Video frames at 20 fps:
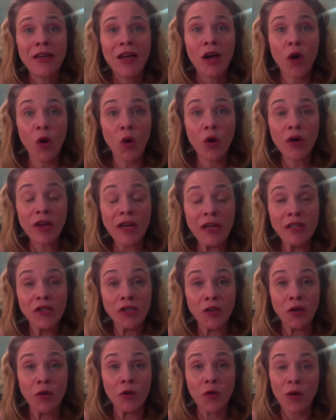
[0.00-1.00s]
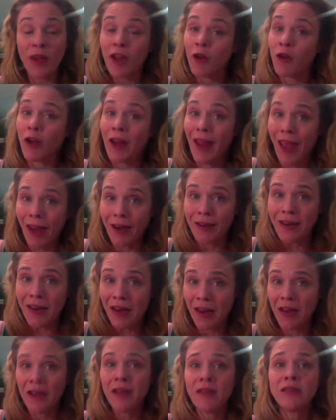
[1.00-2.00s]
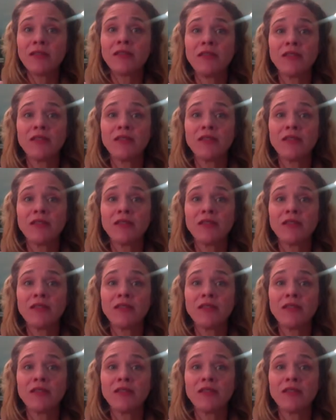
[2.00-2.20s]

according to Kiri Kennedy